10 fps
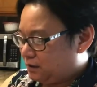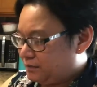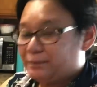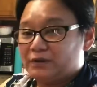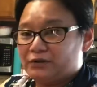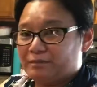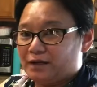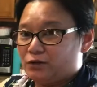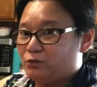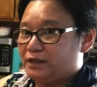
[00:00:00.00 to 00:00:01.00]
pickled
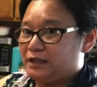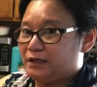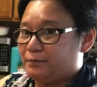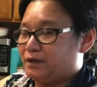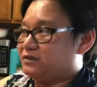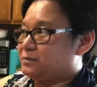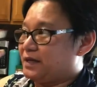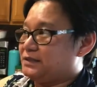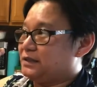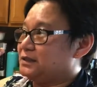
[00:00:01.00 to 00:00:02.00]
mango with a little bit of
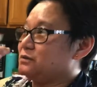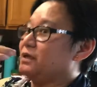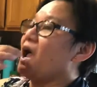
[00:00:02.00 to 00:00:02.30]
spiciness to it.